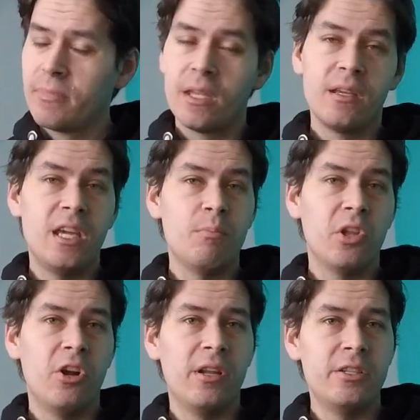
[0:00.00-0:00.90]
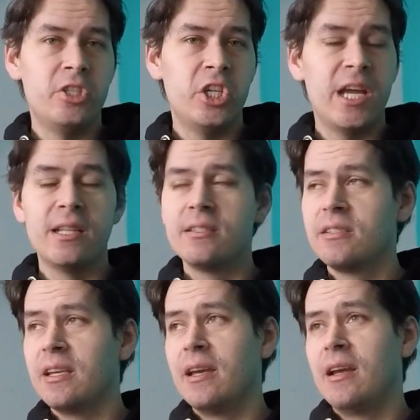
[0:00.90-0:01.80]
Keep learning, gents,
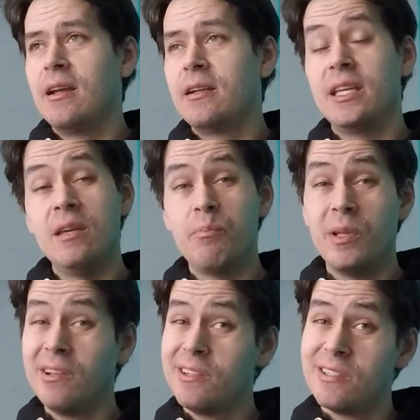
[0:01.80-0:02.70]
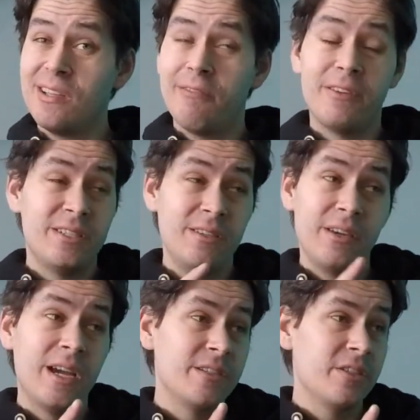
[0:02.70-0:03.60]
and keep building stuff. I see you
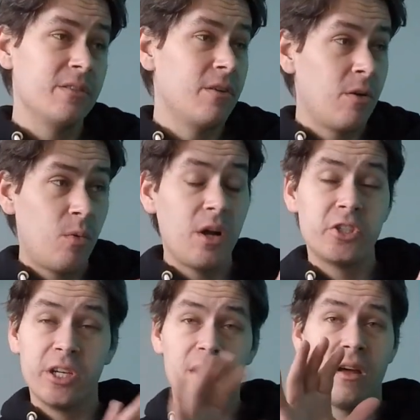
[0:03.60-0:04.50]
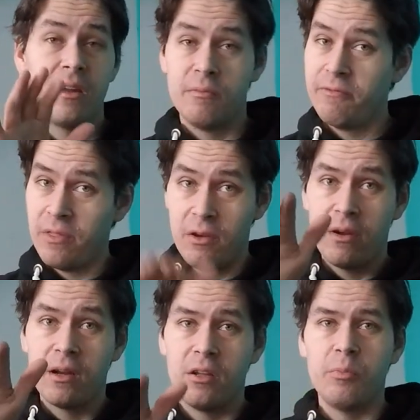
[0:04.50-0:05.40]
guys are watching a lot of
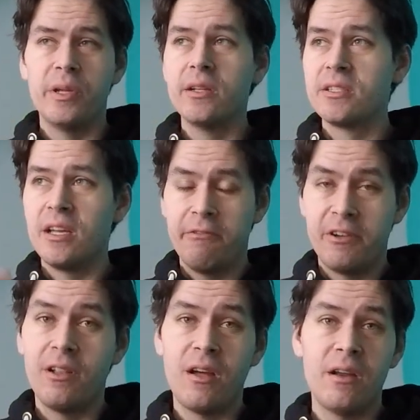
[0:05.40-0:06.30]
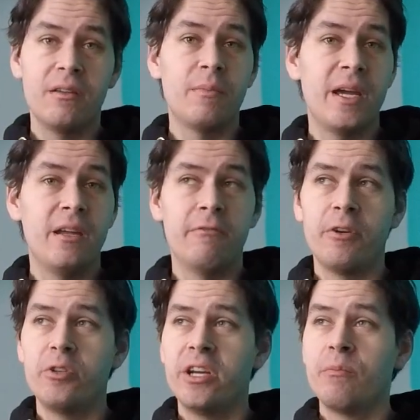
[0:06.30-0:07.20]
theoretical build stuff and a lot of my info
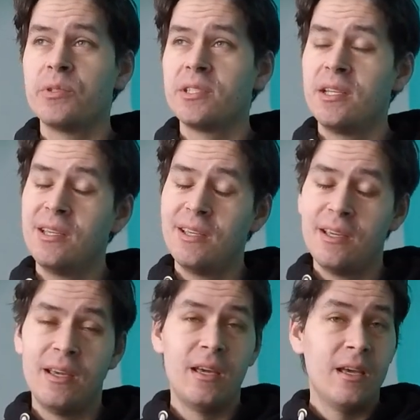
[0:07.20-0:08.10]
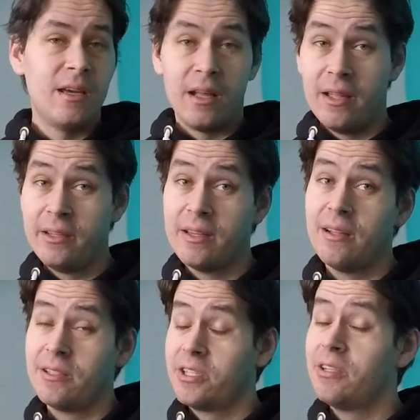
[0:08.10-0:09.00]
dumps. I like that.
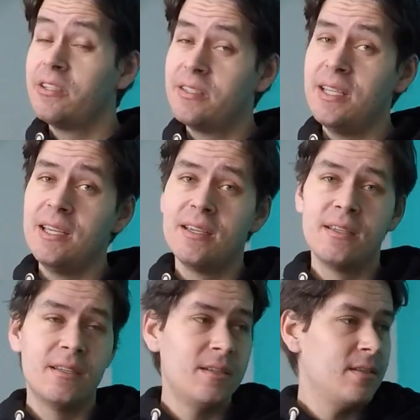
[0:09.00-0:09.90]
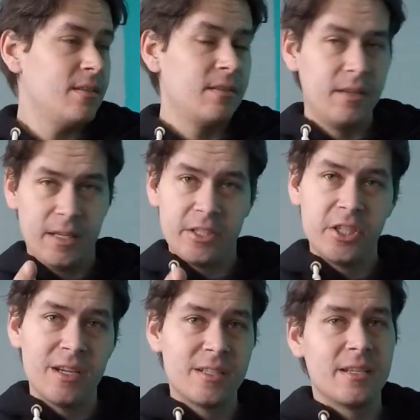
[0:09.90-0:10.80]
It's good to see. Catch you
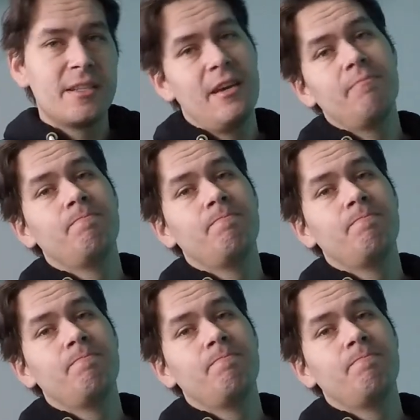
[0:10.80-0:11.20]
guys next time.